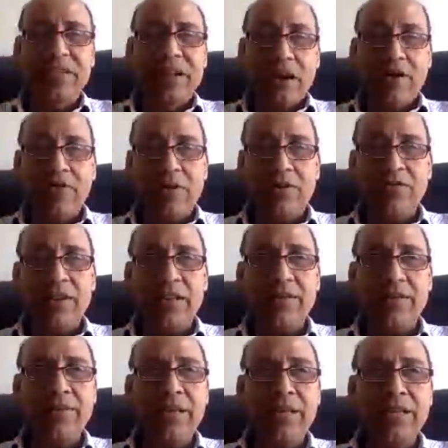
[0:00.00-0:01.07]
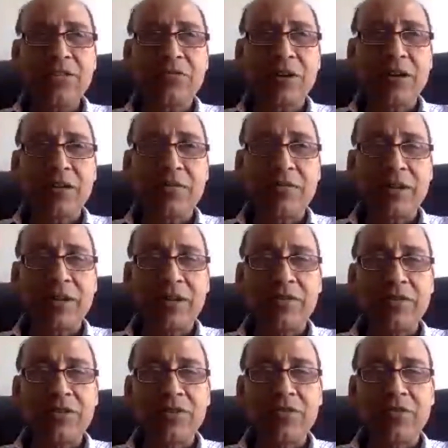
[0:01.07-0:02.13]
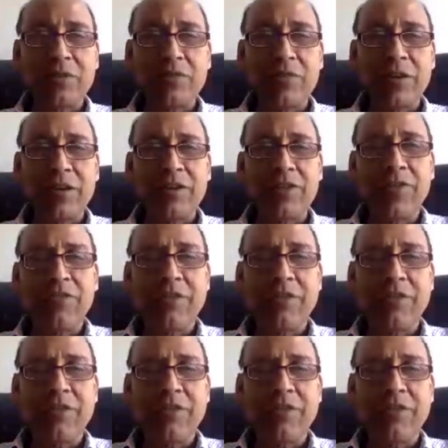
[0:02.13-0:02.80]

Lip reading: Out of 10 millions water molecules, one molecule